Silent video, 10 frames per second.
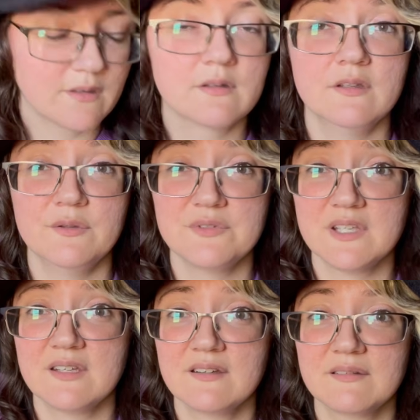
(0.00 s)

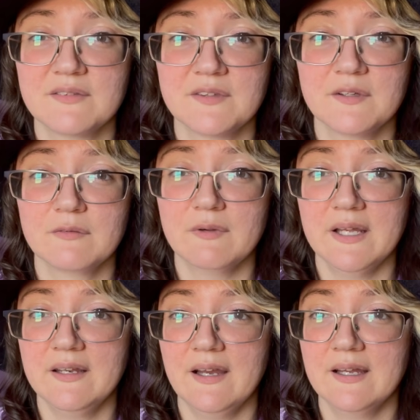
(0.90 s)
Using the
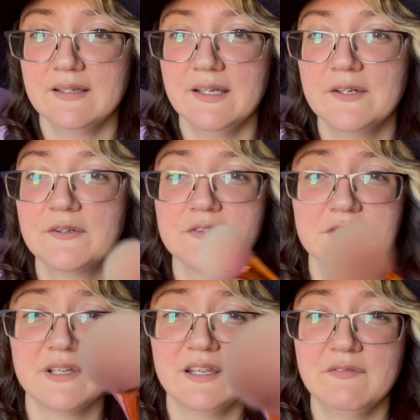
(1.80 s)
red eyeliner
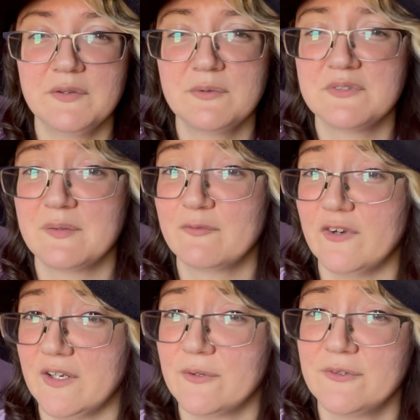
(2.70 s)
to give you some
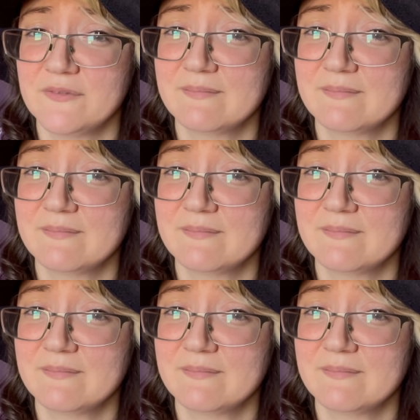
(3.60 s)
freckles.